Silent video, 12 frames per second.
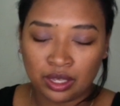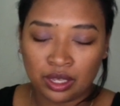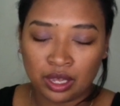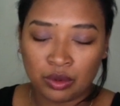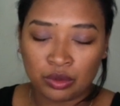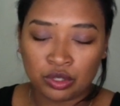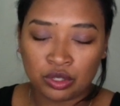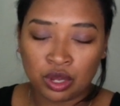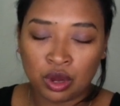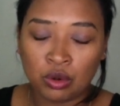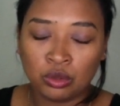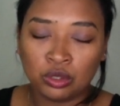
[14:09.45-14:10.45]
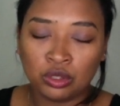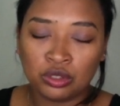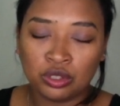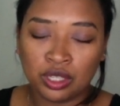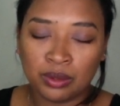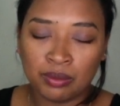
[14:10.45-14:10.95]
I want you to hold on
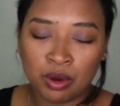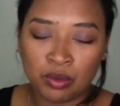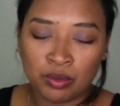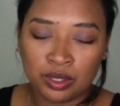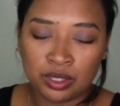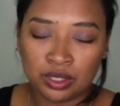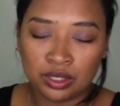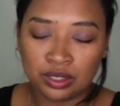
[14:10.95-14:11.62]
to that moment